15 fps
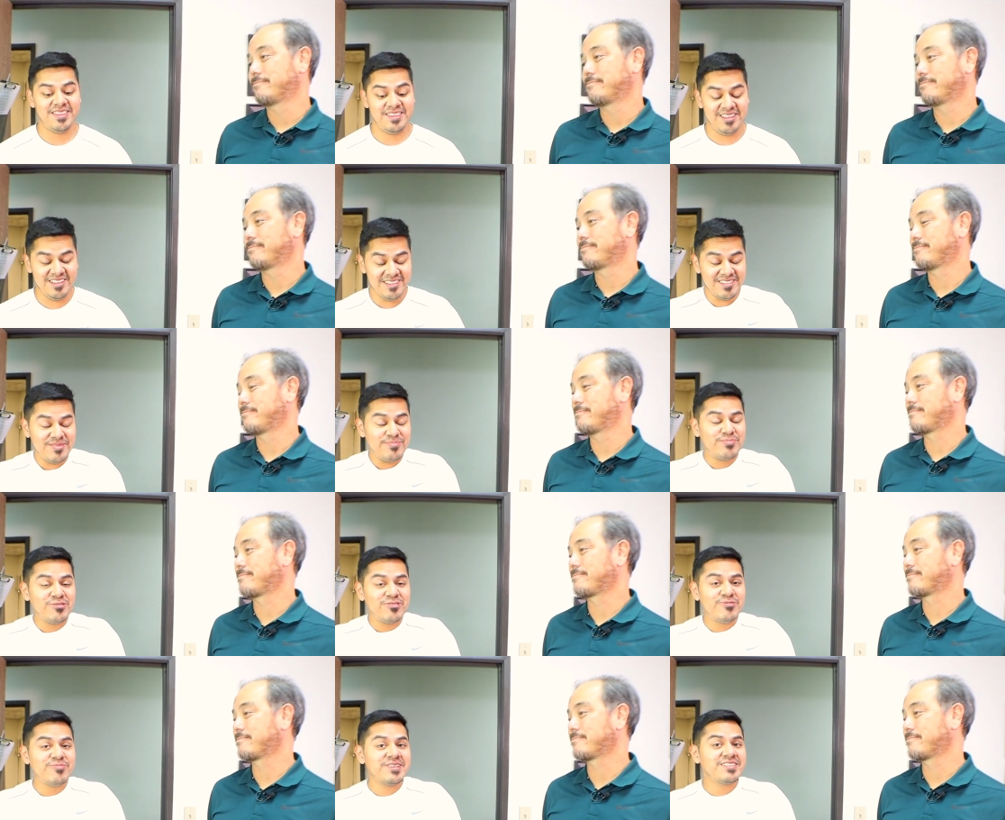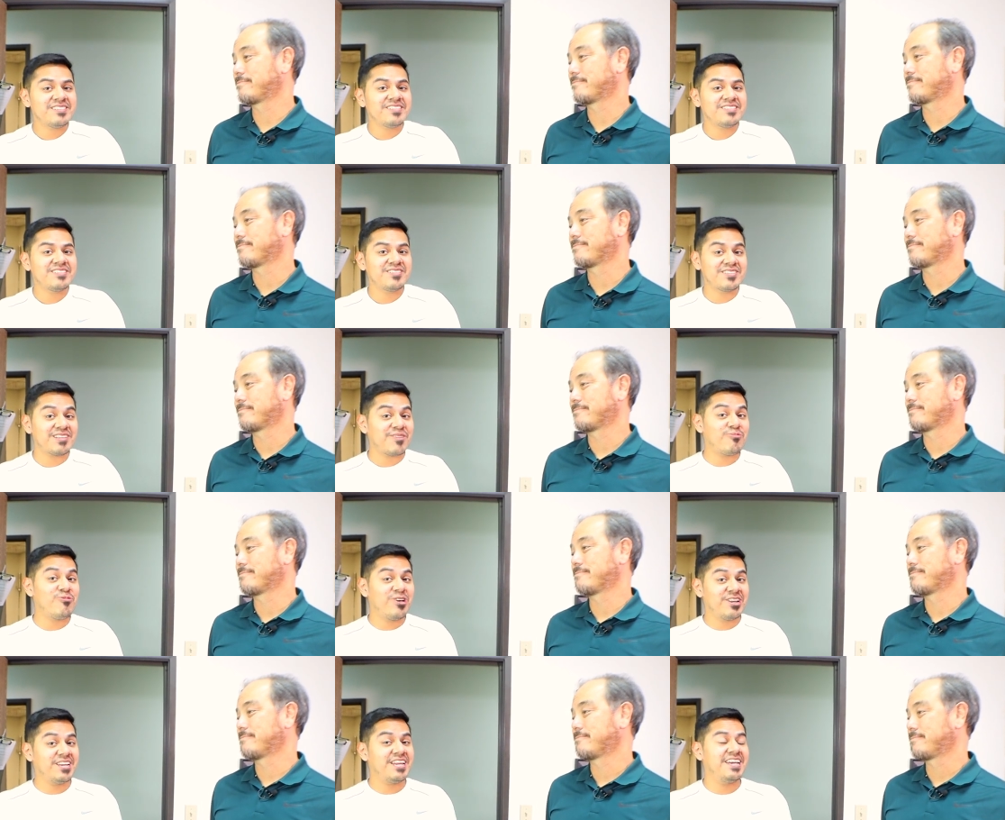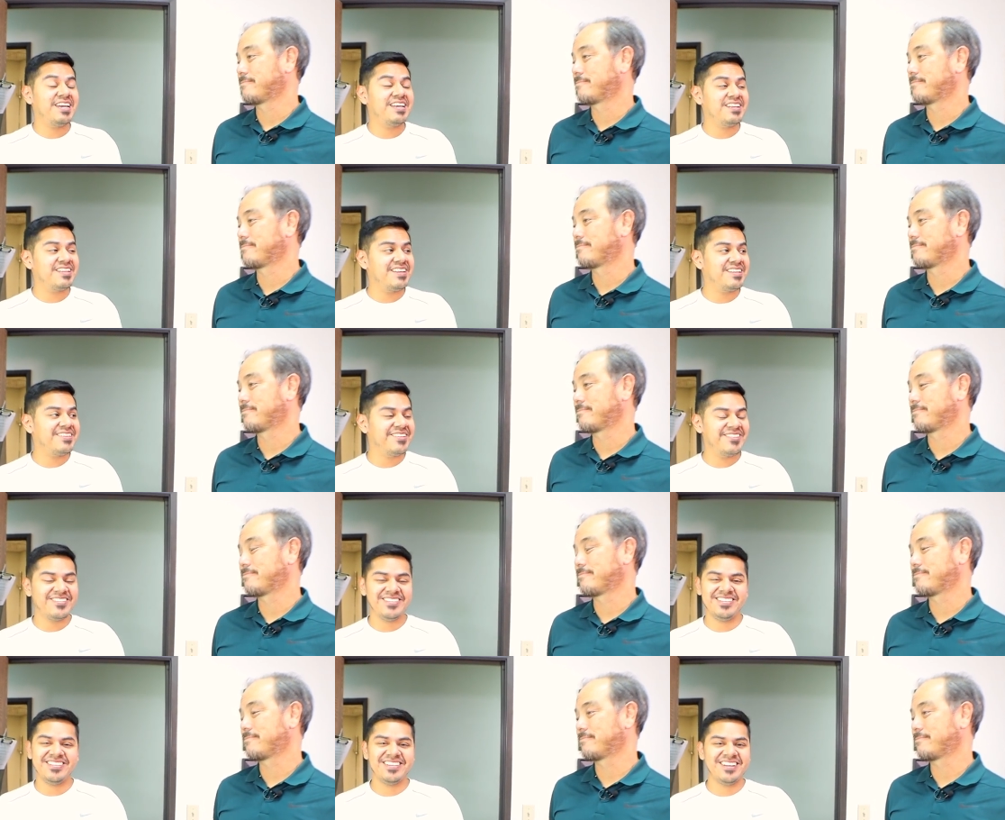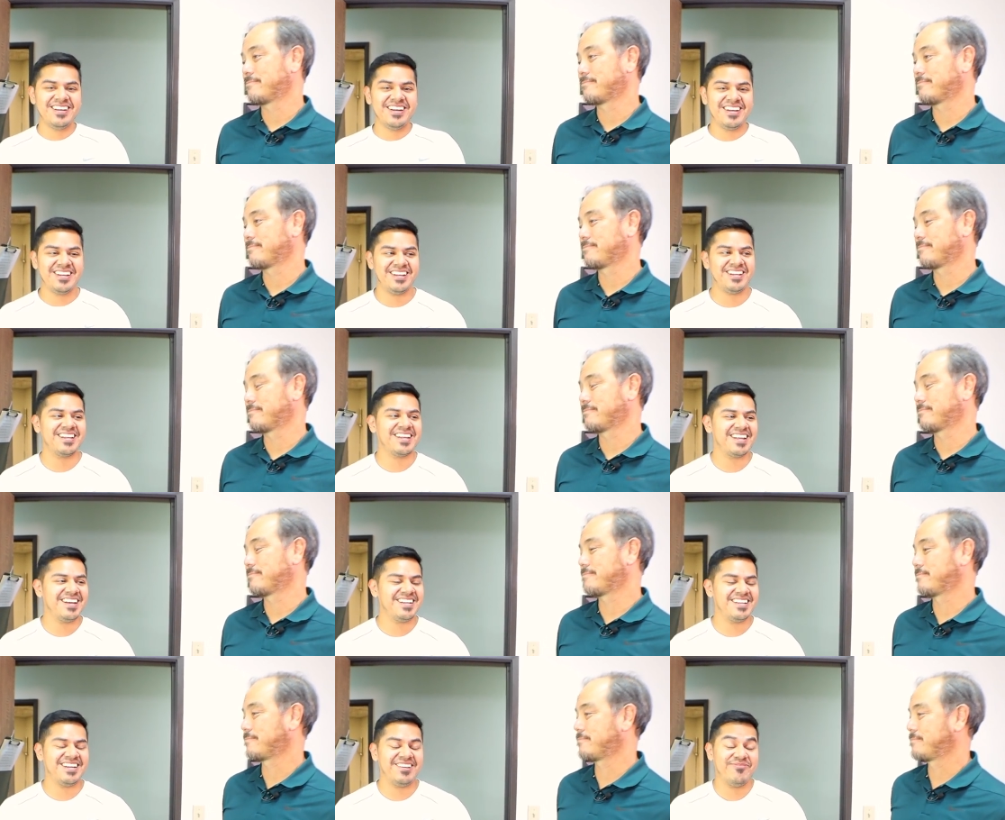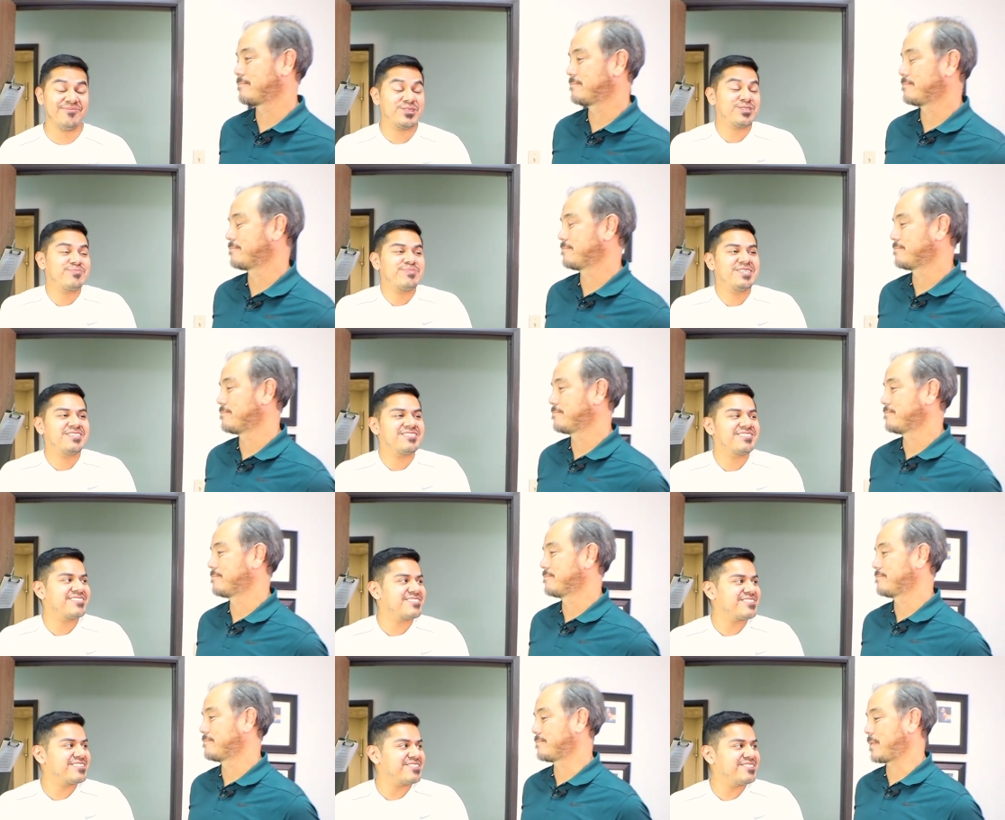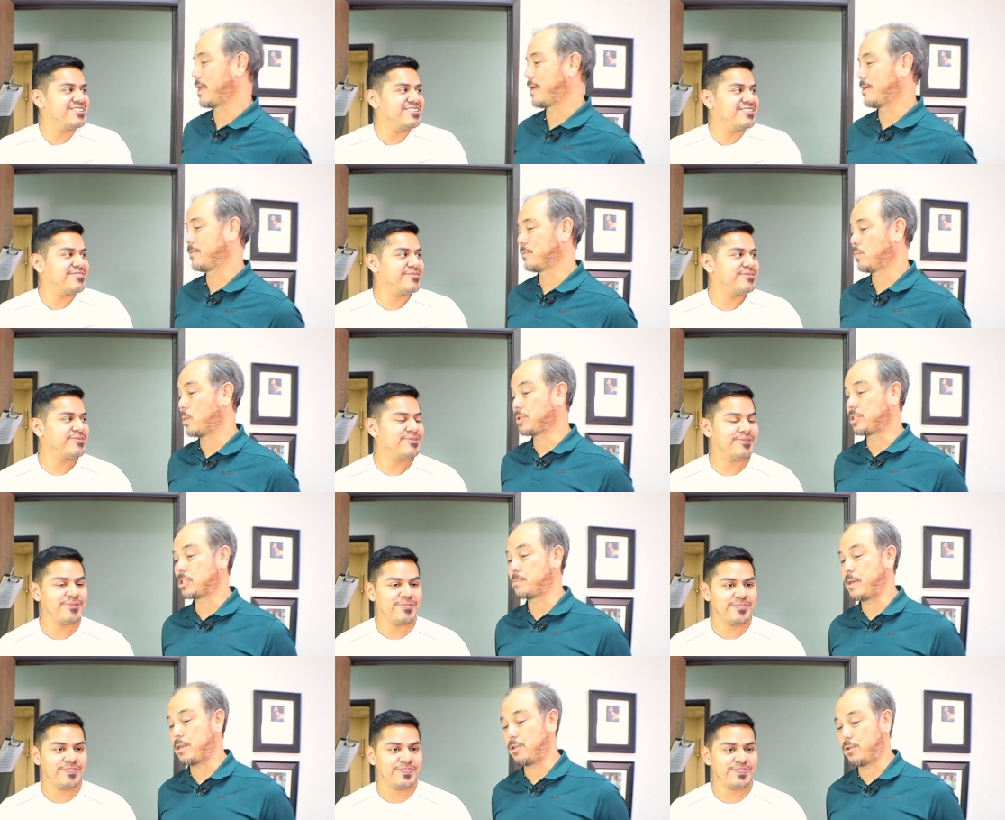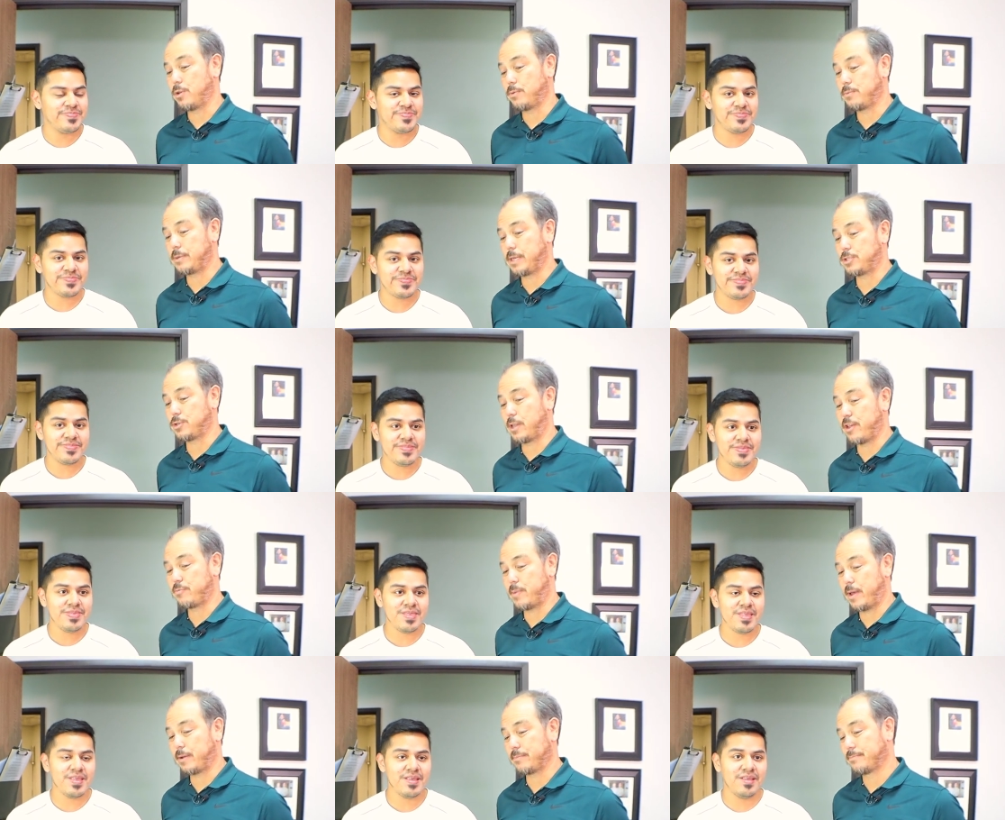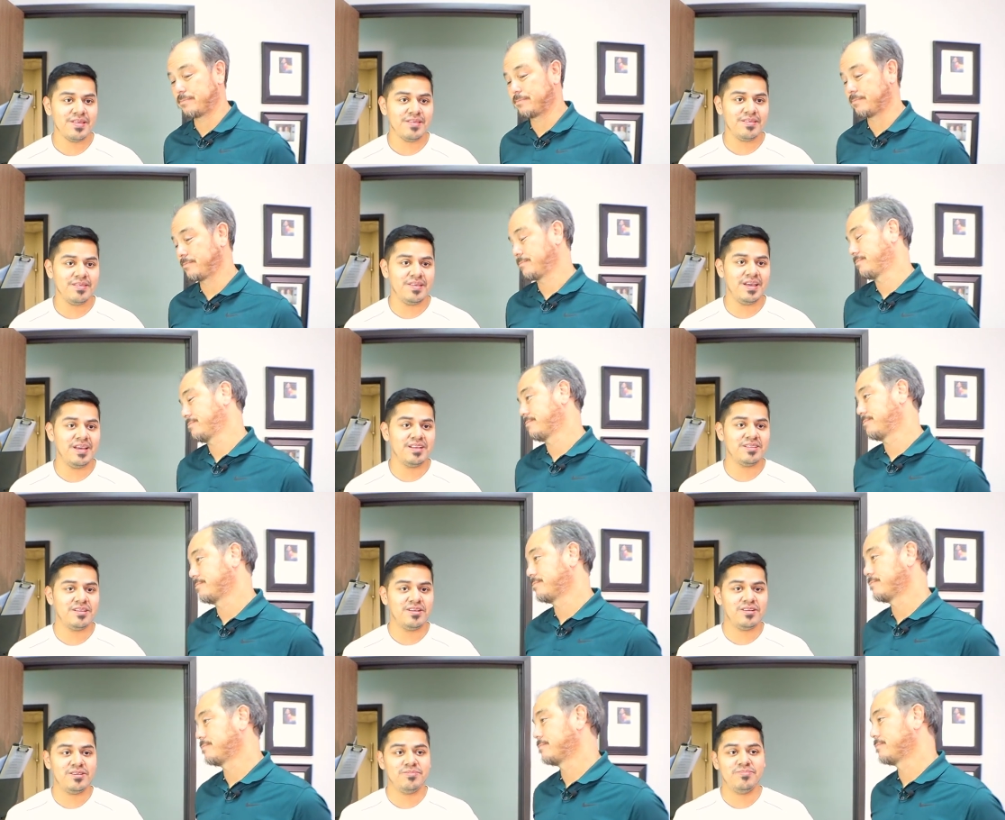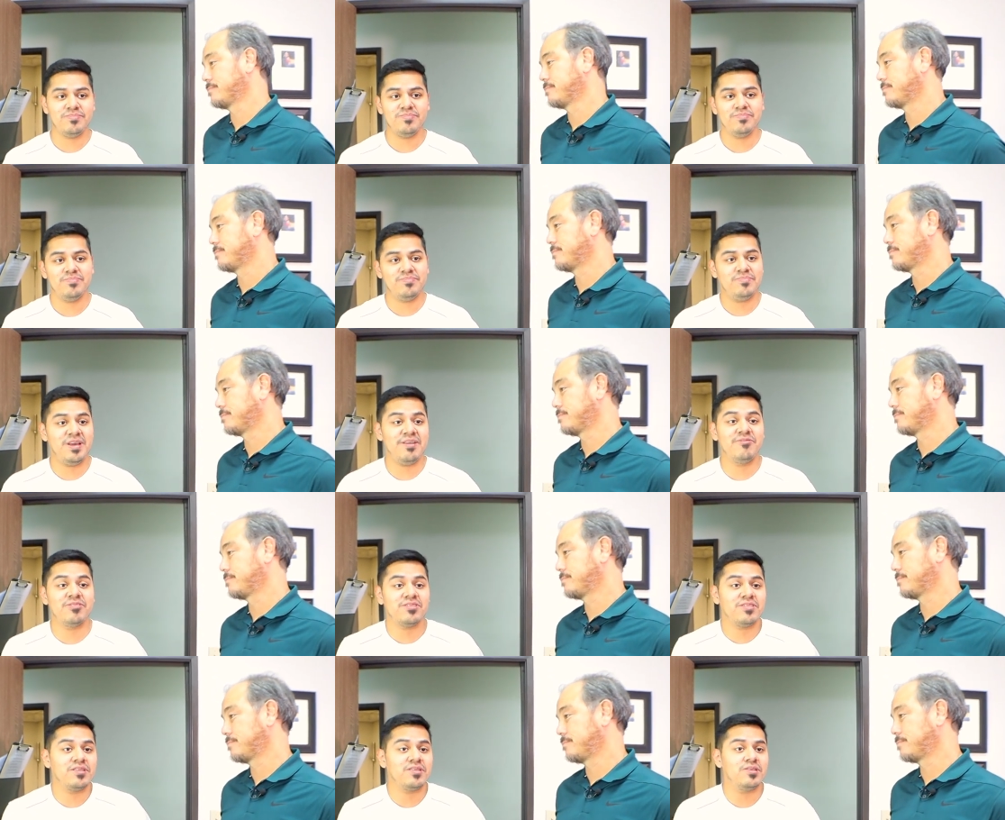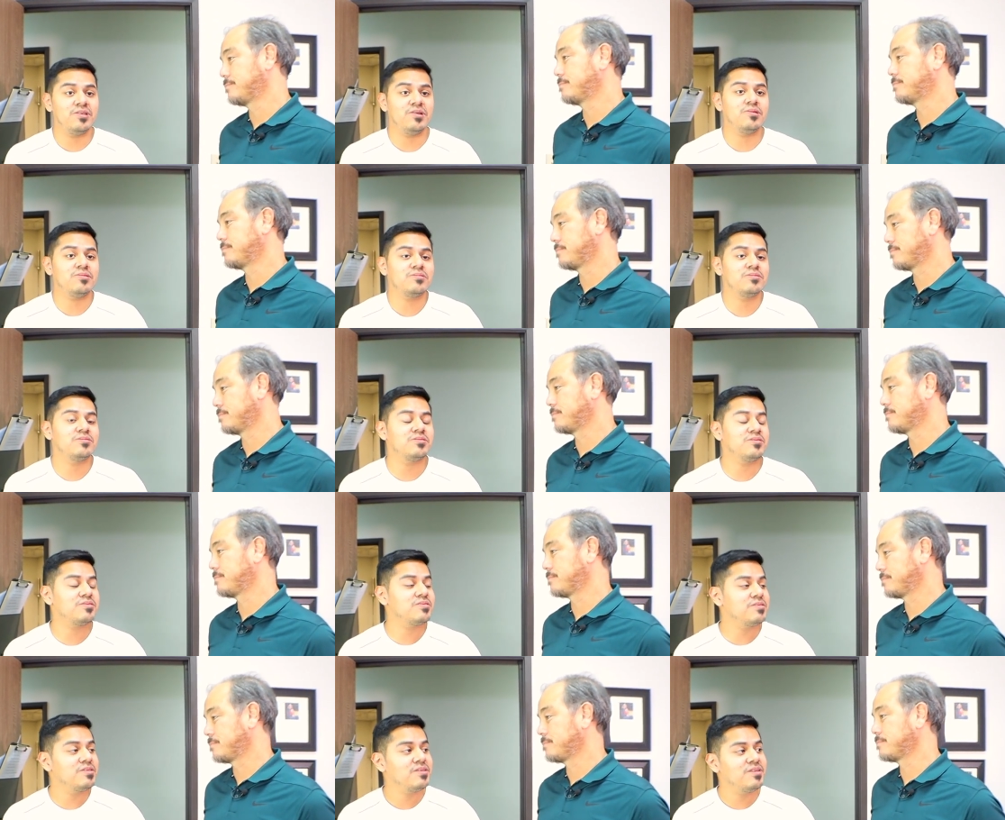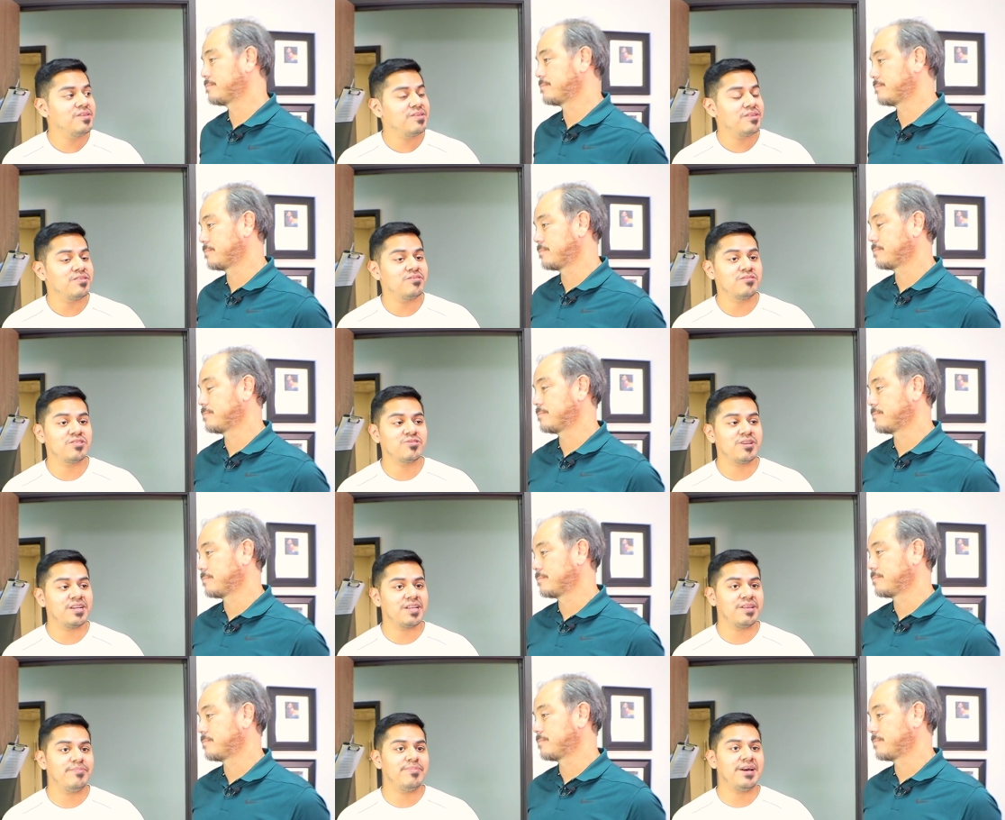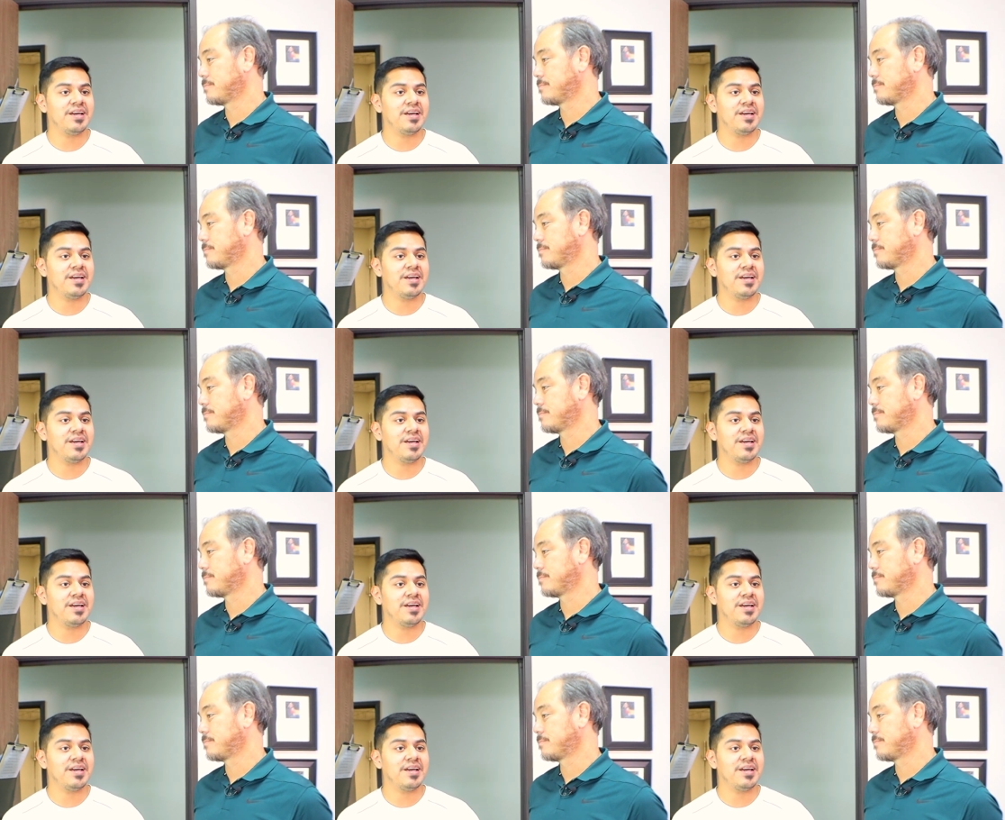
Speaker 1: These improvements just on one day. It, it, I, I'm speechless.
Speaker 2: Yeah. What's this mean to you? Get your life back.
Speaker 1: Yeah, um, everything, you know, just, you know, try to get